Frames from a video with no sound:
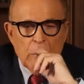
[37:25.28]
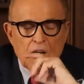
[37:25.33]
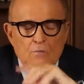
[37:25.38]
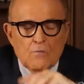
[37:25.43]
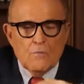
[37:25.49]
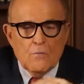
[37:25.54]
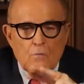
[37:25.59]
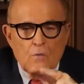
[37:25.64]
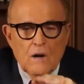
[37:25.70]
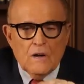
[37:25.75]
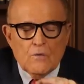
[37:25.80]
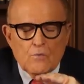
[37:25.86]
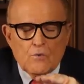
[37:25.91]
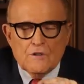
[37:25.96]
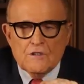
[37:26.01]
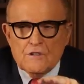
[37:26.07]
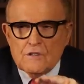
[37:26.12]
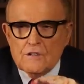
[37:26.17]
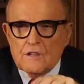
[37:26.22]
why, the, why
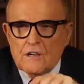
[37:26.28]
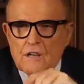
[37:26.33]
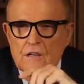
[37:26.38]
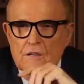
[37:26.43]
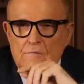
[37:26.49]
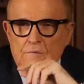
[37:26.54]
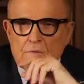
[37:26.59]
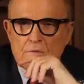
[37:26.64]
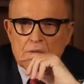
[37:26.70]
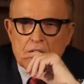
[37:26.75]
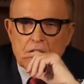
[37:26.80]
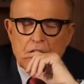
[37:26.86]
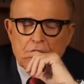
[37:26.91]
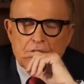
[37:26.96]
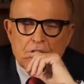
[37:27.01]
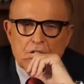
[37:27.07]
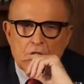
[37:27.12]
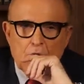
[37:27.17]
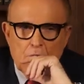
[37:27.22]
wouldn't uh,
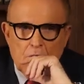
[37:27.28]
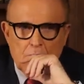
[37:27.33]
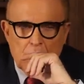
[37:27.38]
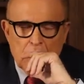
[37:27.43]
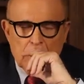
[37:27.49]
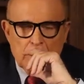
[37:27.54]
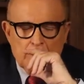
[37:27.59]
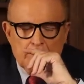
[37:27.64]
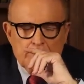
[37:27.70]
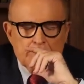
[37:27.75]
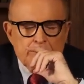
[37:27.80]
Governor Cuomo,